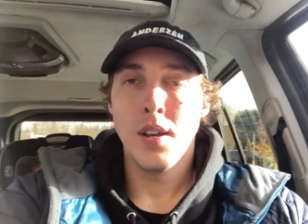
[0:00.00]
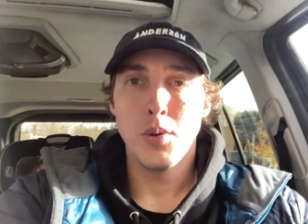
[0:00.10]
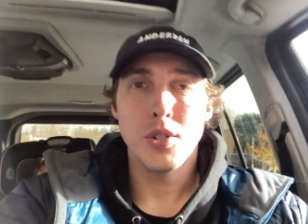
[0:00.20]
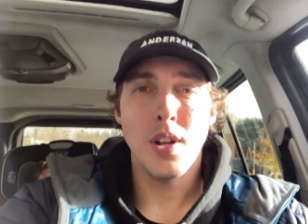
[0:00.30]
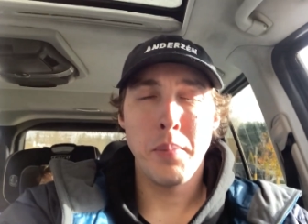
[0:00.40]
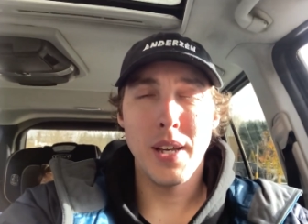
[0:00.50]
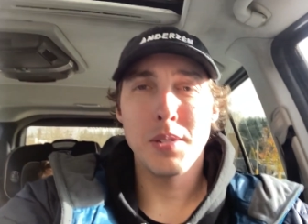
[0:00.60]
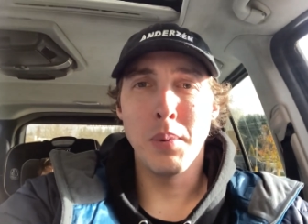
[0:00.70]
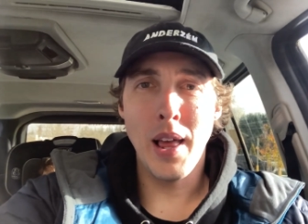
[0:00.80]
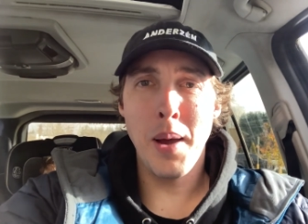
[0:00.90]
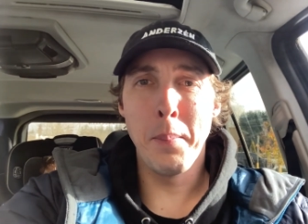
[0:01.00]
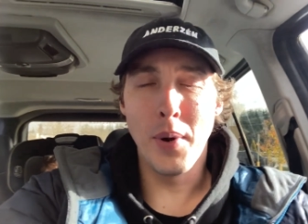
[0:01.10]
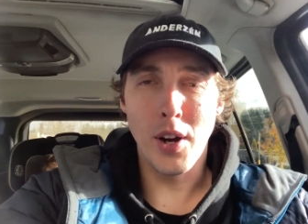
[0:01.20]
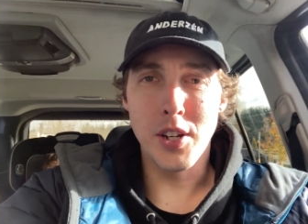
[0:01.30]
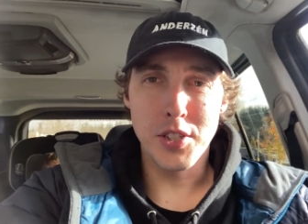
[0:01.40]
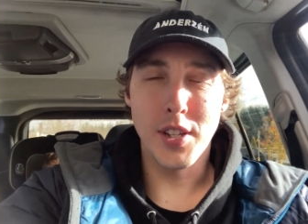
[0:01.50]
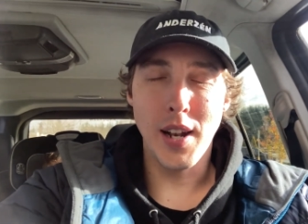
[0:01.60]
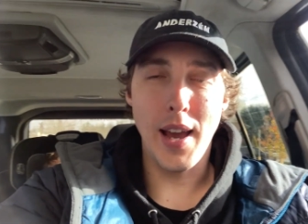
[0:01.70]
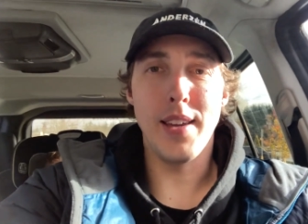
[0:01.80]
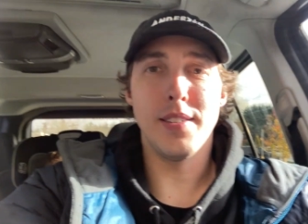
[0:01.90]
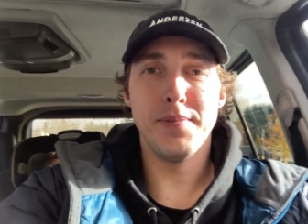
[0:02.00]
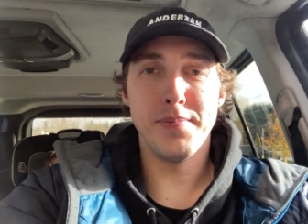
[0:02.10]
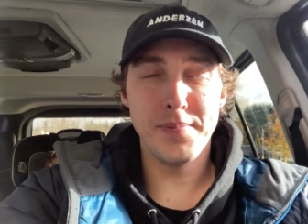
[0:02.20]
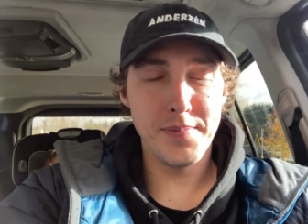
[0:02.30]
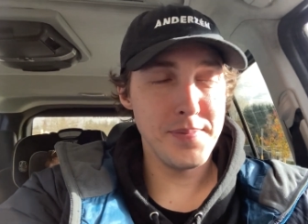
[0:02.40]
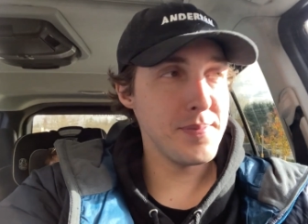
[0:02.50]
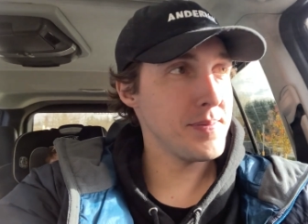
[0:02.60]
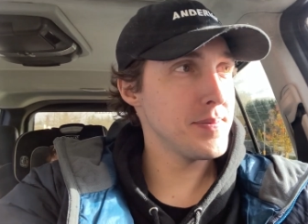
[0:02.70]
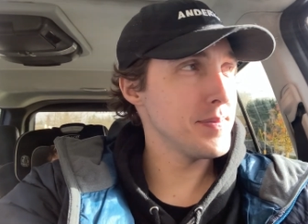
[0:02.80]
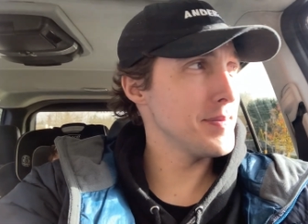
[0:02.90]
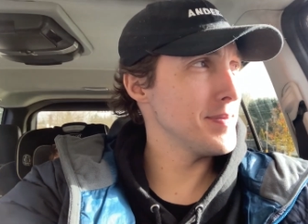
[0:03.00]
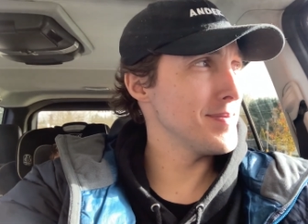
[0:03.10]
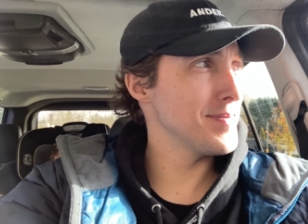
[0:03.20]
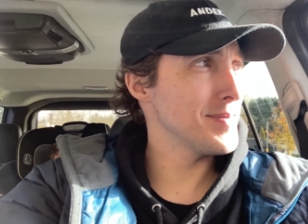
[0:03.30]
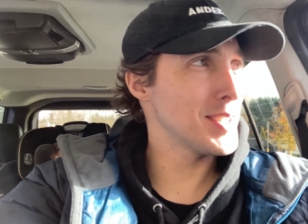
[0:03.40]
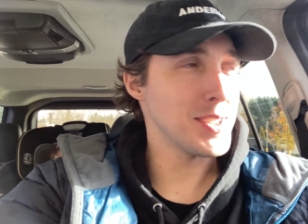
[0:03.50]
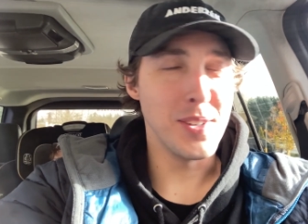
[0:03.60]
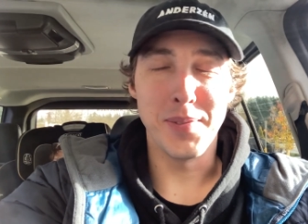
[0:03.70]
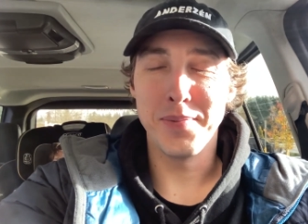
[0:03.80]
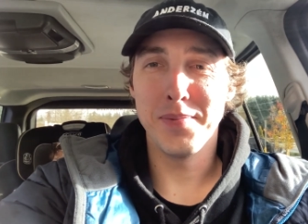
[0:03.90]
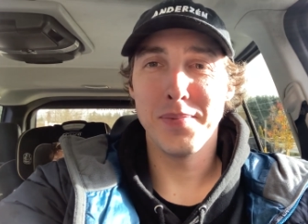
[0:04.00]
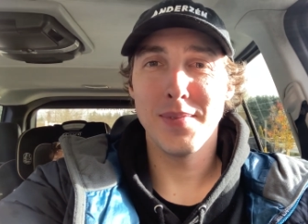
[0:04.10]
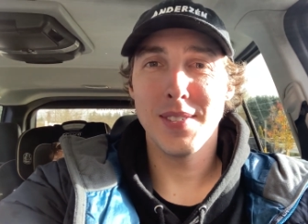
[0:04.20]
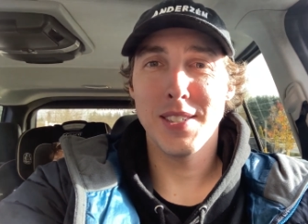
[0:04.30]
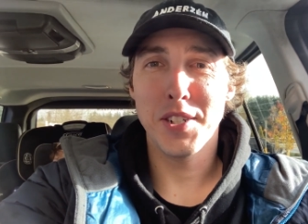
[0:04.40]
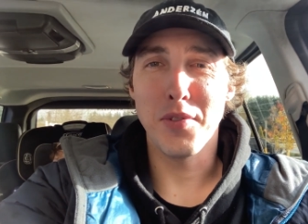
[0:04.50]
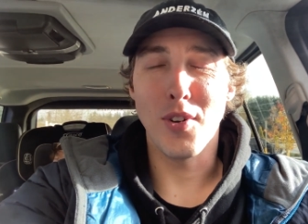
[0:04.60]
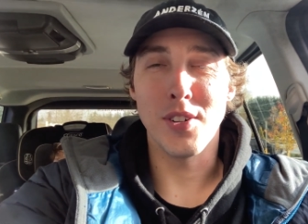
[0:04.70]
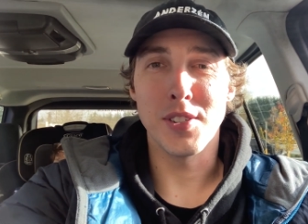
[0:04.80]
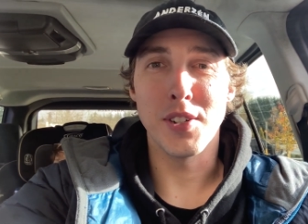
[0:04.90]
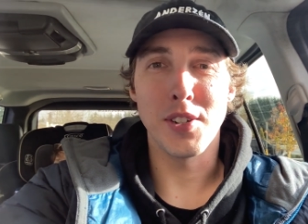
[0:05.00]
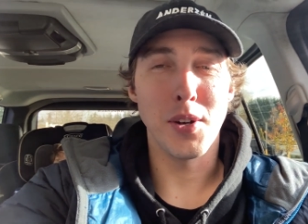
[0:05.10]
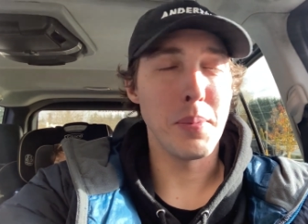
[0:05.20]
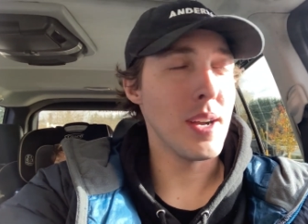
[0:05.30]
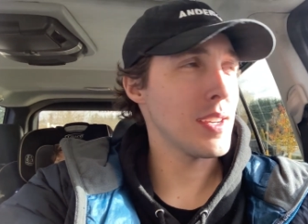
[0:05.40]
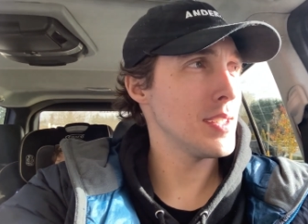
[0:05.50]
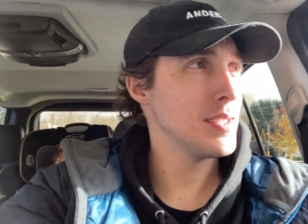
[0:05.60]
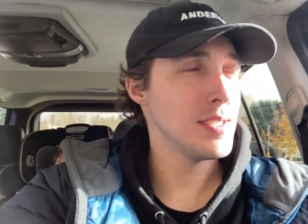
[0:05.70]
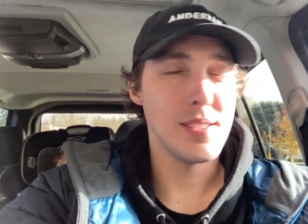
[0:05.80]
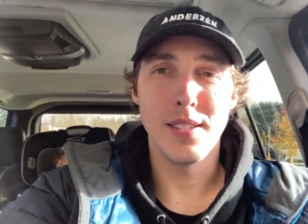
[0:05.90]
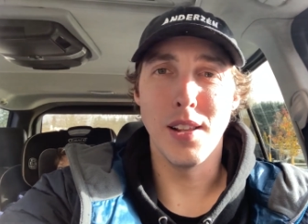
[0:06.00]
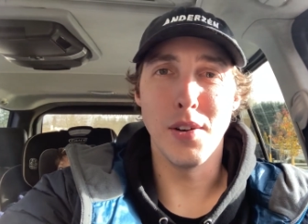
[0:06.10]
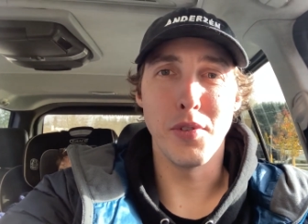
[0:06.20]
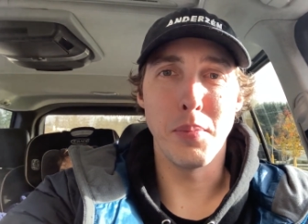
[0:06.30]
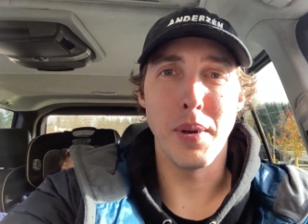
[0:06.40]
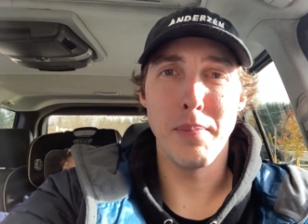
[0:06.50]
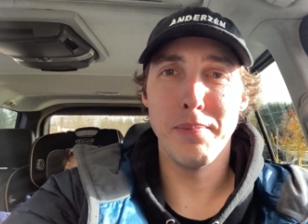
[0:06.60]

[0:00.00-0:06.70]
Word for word: I'm trying to make some lamb burgers tonight. So she volunteered to go back. Love you, babe.